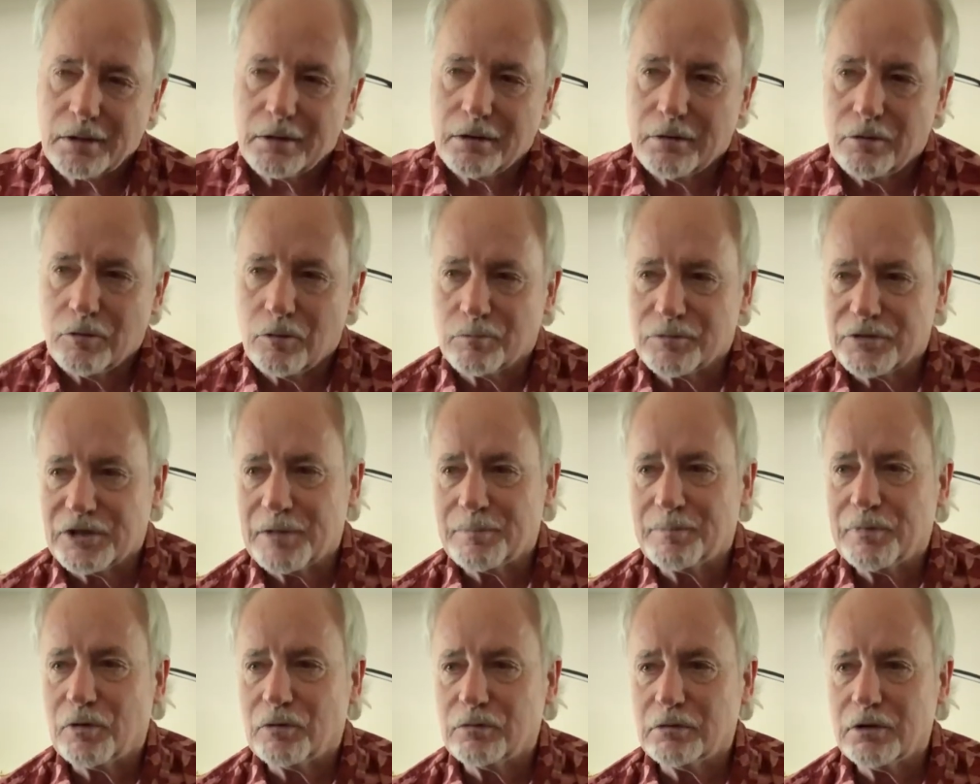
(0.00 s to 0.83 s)
Home
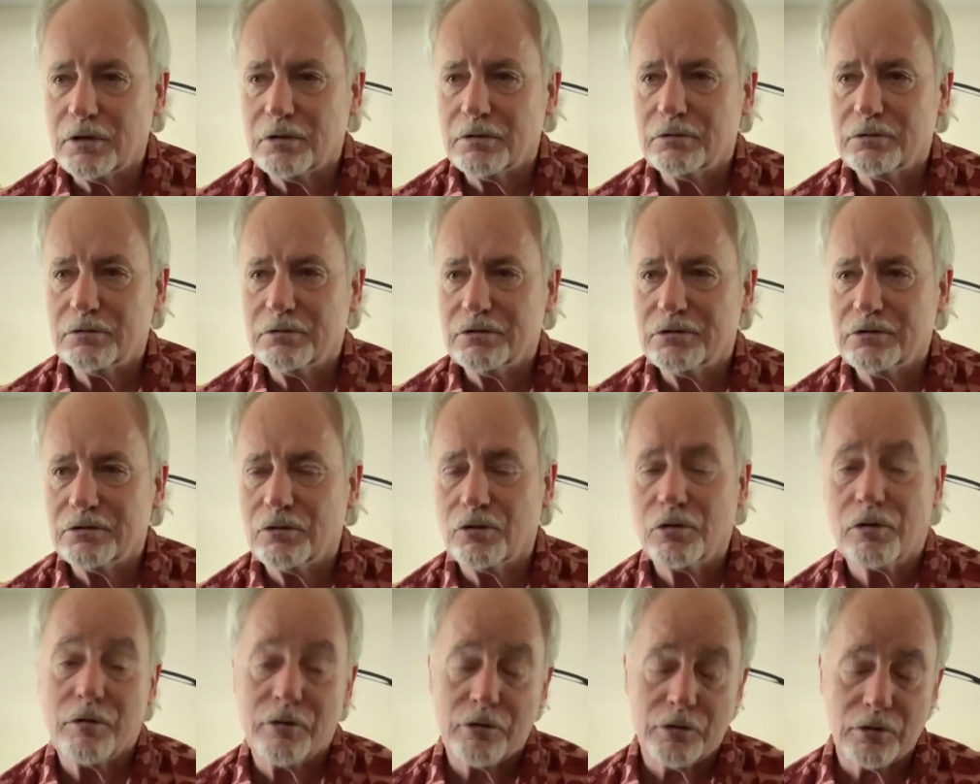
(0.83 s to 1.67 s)
Depot, Lowe's,
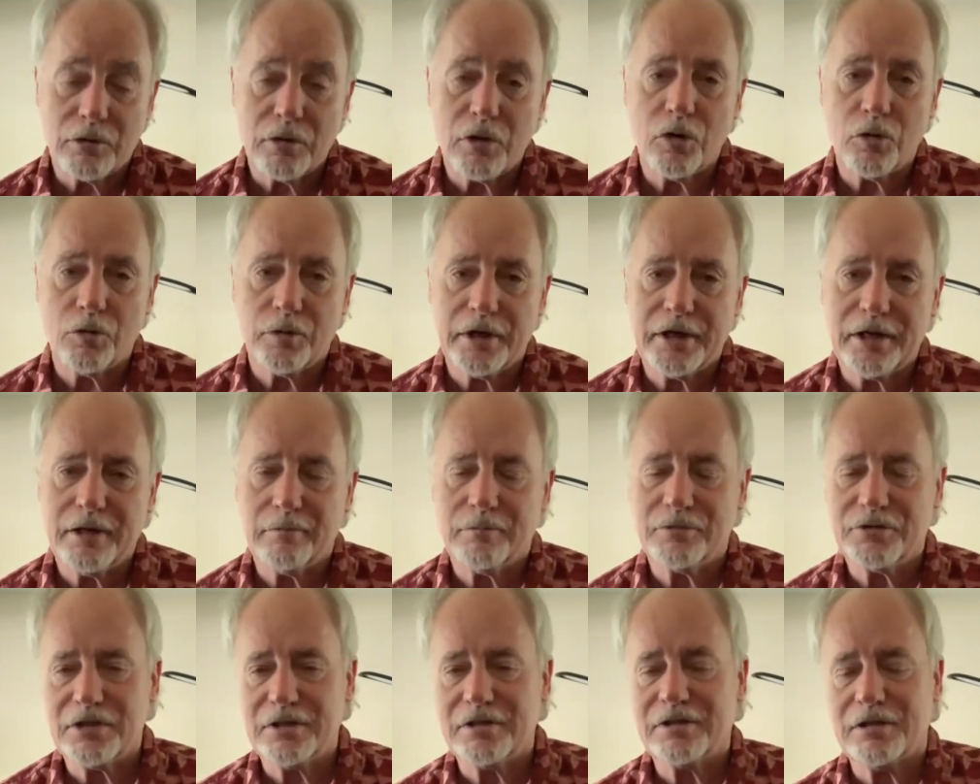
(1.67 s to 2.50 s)
or their
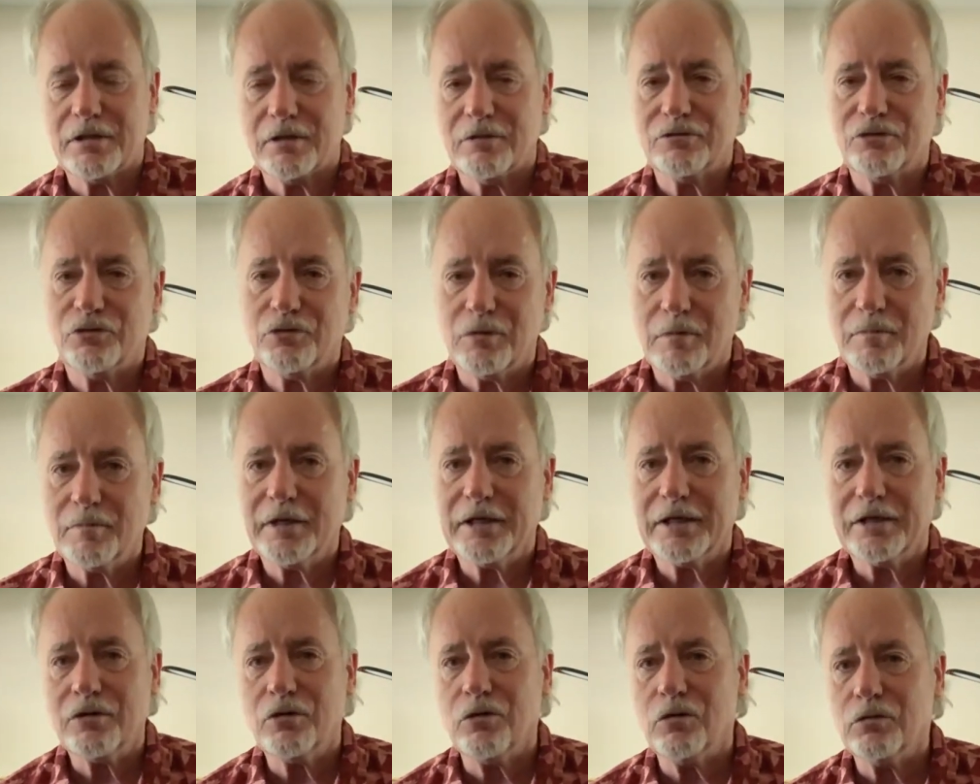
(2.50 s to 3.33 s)
OEMs that sell to them,
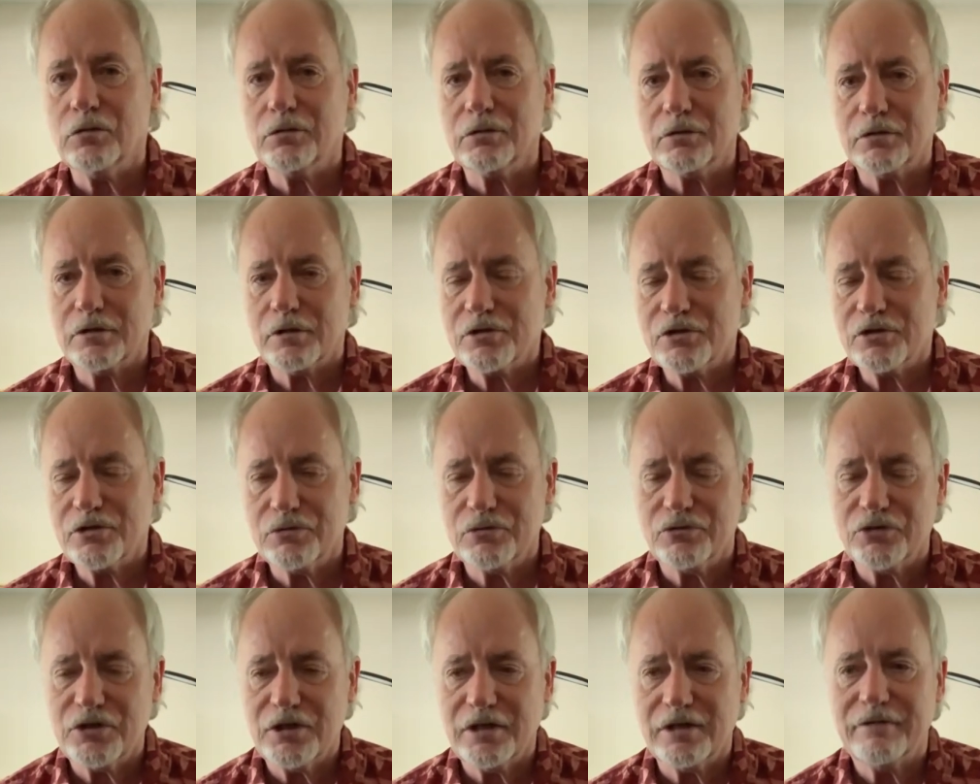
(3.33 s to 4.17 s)
like Kohler or Sioux
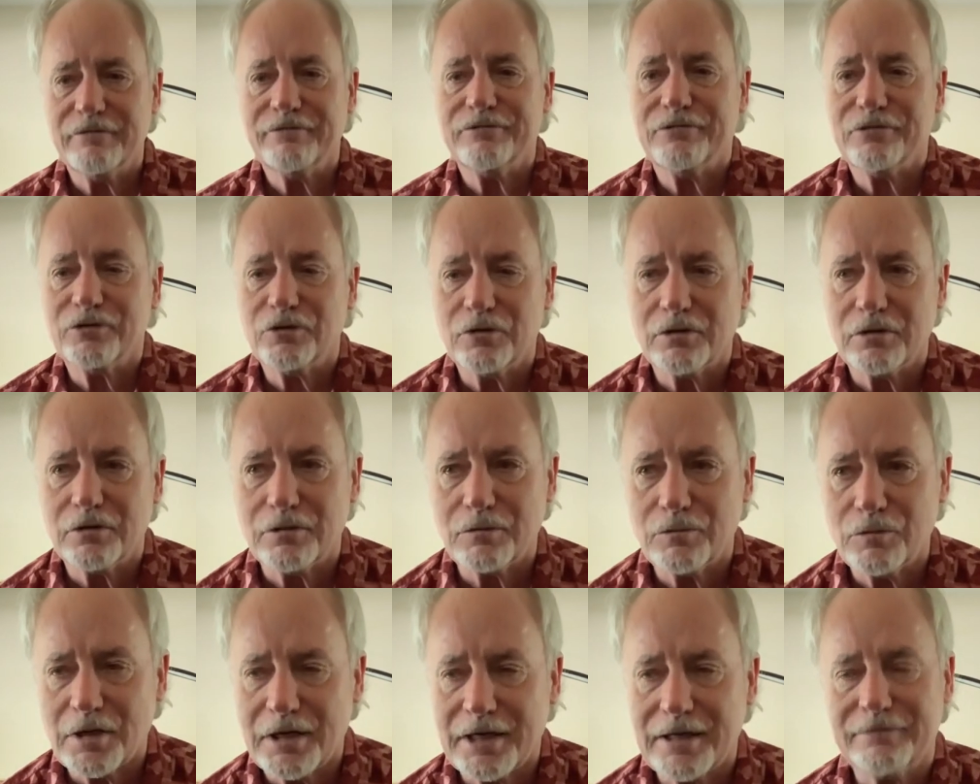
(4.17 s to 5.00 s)
Chief or
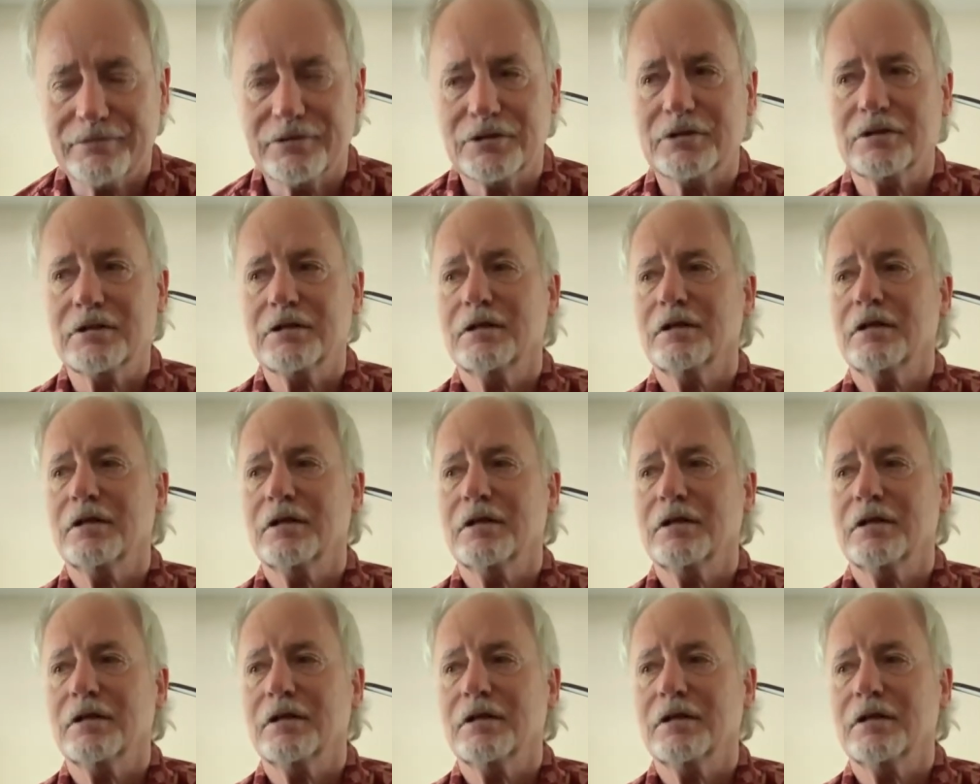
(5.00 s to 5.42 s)
whatever.